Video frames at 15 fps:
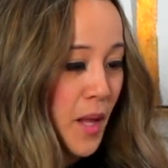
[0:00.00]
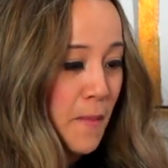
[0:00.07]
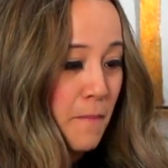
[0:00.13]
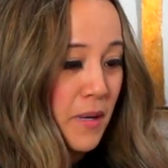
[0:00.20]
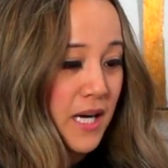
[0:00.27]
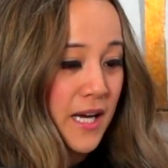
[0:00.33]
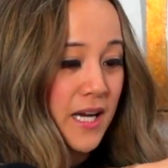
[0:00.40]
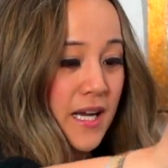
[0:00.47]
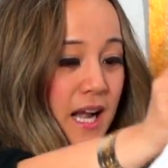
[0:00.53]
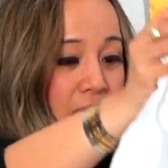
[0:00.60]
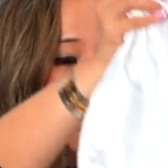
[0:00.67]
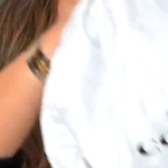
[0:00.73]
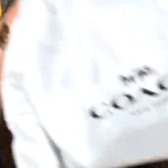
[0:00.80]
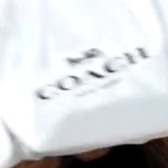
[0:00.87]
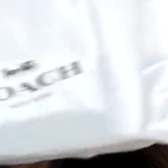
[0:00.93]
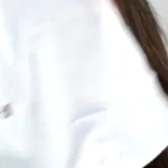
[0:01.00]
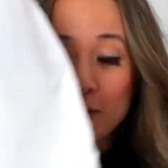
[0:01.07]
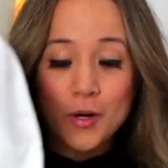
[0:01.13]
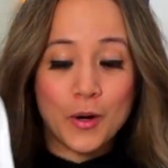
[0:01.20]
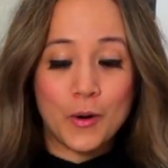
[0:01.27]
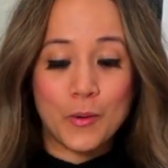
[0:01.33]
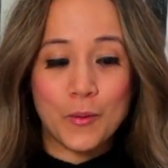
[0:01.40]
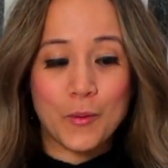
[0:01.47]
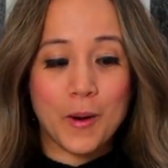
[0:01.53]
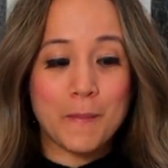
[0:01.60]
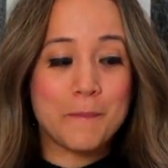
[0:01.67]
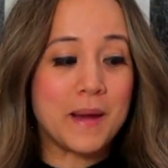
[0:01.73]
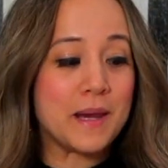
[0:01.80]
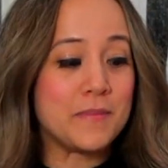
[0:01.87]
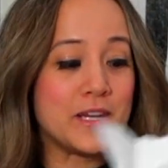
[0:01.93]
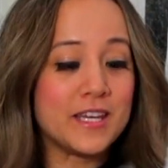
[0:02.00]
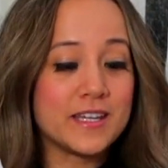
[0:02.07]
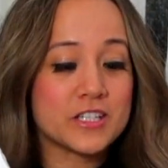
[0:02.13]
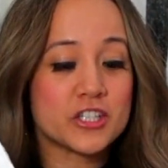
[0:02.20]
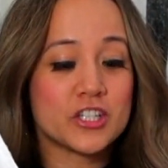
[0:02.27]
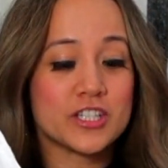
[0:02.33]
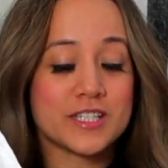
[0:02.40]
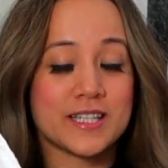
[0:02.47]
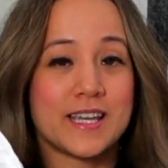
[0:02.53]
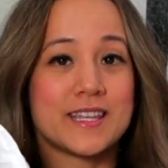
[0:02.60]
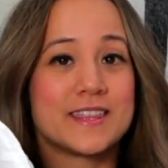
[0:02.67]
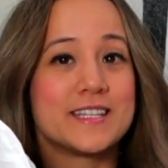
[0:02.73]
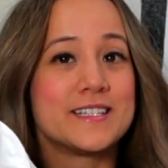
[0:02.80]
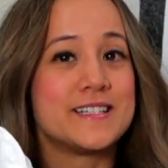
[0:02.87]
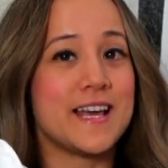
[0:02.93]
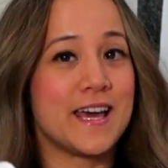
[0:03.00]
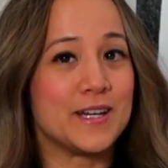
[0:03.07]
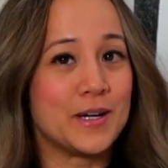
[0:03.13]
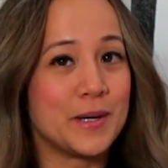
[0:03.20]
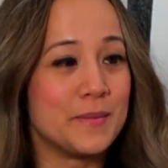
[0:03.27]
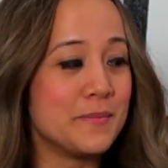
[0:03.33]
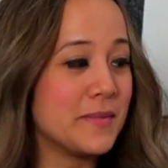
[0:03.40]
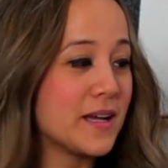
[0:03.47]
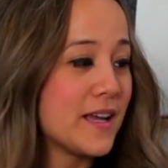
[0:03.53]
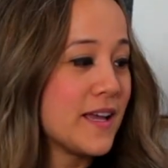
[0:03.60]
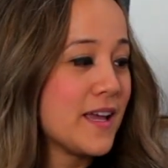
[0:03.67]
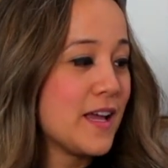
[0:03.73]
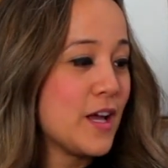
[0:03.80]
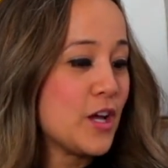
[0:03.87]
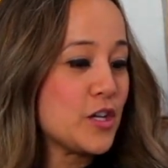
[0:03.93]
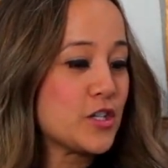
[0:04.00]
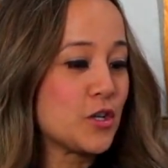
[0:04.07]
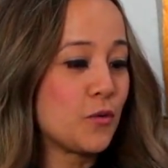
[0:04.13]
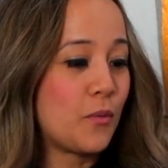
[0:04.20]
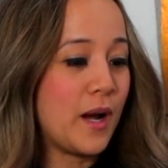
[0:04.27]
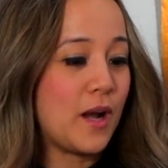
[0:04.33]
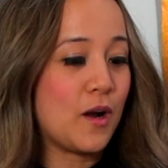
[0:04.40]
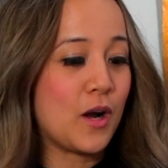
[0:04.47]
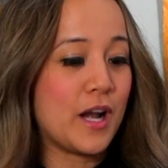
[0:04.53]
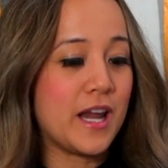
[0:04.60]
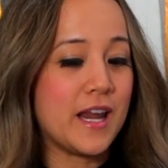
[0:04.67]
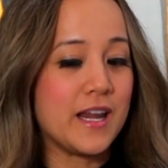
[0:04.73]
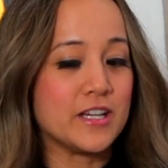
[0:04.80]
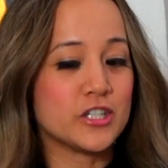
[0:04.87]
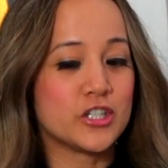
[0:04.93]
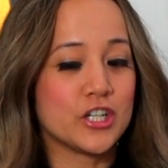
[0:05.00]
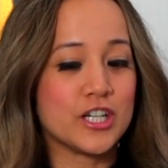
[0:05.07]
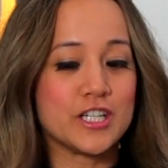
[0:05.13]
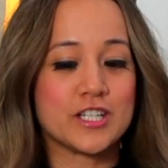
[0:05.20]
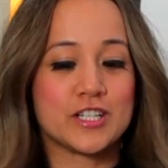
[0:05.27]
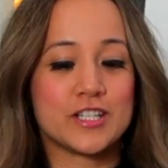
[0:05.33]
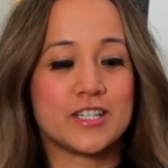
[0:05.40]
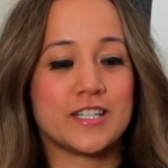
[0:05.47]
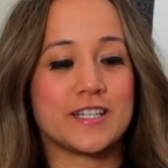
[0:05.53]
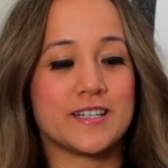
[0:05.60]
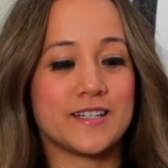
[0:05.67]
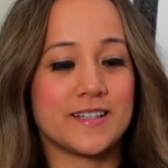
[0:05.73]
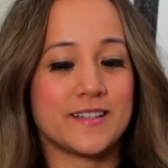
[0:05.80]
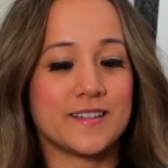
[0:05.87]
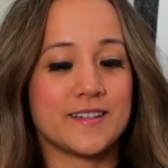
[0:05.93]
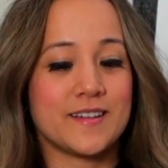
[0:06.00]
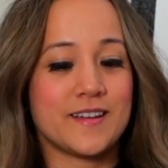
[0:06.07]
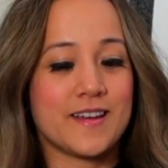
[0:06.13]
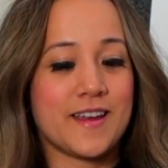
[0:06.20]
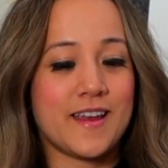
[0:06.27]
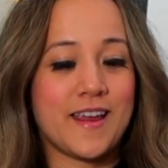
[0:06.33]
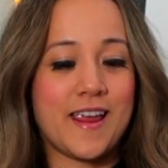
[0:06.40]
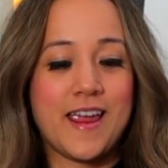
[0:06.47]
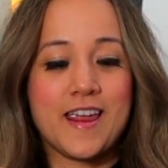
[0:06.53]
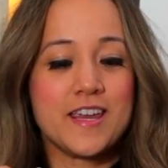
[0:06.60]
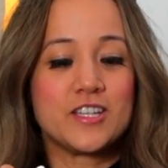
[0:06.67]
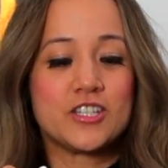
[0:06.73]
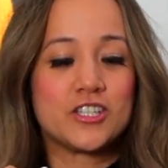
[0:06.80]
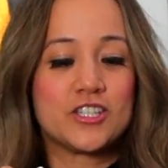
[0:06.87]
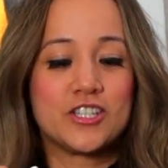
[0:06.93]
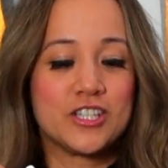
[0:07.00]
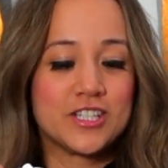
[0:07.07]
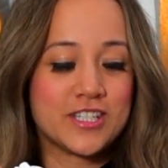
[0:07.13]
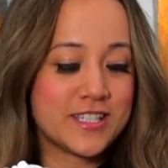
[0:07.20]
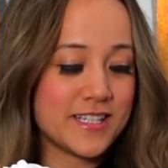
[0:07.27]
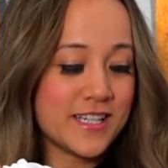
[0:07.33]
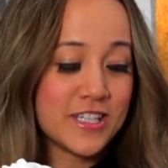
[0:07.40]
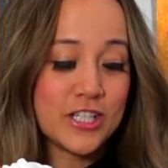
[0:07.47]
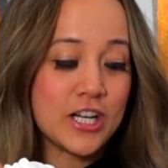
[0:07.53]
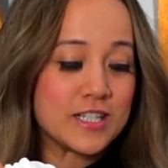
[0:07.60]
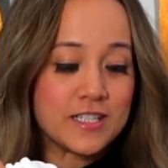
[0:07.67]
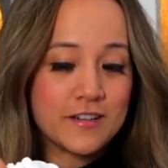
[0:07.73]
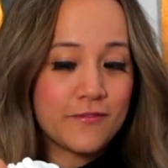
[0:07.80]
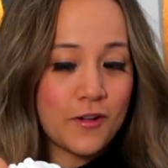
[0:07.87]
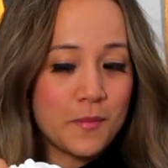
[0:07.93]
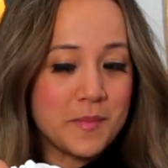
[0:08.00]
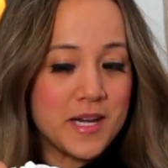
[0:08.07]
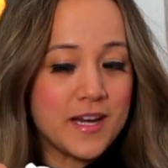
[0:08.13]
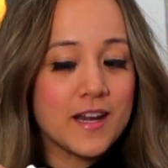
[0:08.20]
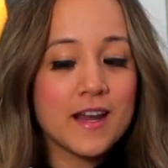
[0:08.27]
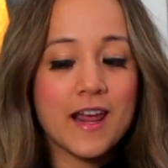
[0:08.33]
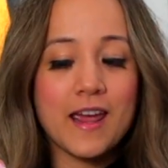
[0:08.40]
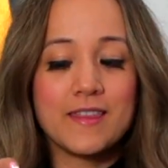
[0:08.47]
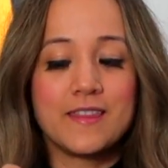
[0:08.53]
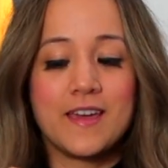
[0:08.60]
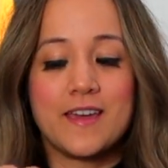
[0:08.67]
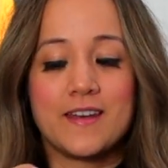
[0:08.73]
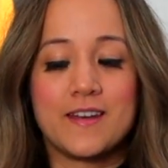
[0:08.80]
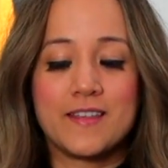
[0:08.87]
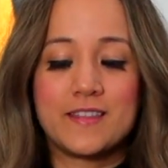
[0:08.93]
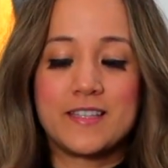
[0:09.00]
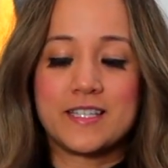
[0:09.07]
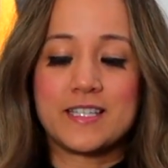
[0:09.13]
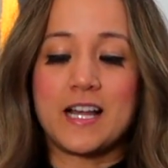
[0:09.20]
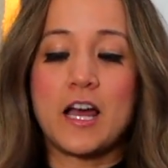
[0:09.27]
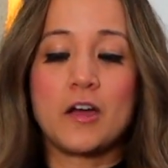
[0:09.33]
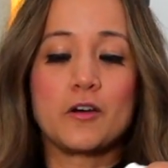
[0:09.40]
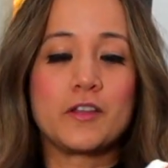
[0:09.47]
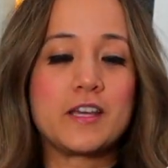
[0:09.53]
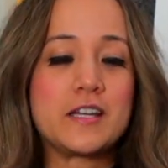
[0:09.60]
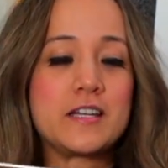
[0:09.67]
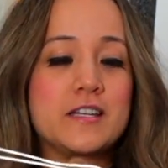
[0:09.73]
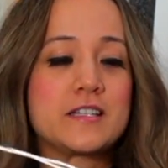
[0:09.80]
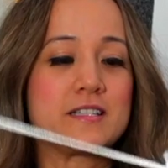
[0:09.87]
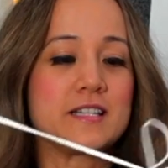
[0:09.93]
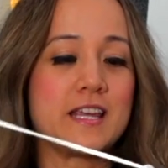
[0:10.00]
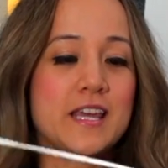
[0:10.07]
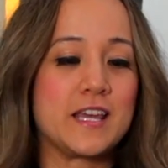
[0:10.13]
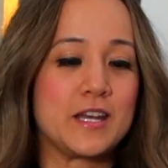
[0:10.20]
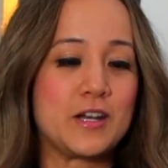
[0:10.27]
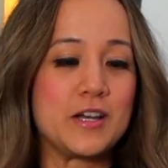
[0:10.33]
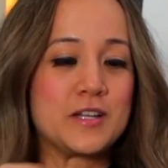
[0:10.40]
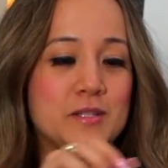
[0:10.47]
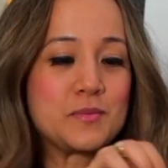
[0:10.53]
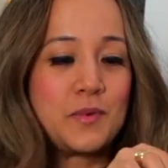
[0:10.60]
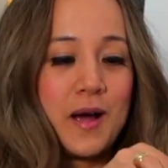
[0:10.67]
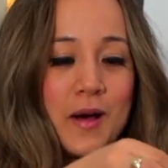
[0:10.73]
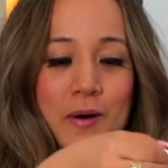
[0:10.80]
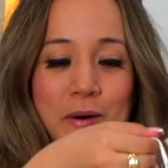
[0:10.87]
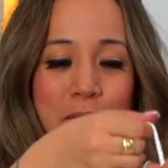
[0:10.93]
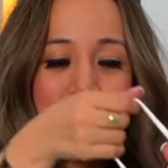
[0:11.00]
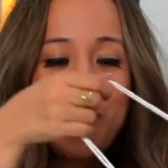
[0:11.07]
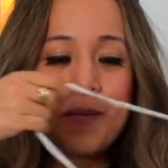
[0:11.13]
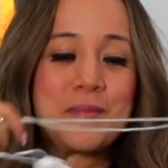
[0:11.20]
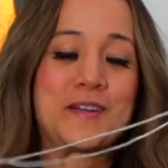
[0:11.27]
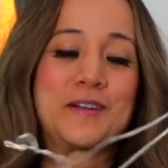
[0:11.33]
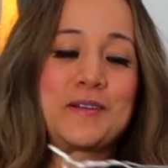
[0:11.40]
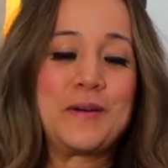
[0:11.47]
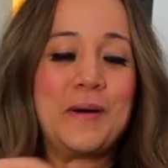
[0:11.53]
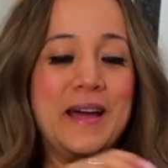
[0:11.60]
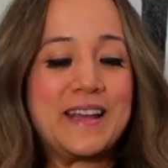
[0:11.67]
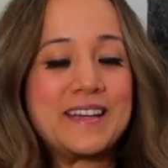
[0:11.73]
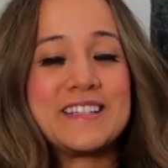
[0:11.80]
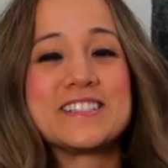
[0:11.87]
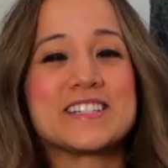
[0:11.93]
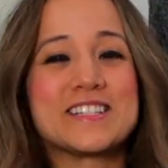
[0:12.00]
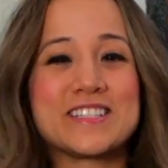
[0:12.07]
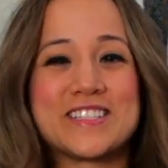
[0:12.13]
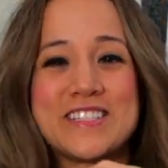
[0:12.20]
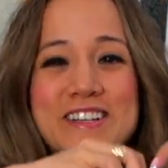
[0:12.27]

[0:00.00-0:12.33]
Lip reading: but I don't know. Maybe it's just like the denim to where it does it for me. And then the style that it's in as well. I'm gonna go ahead and just show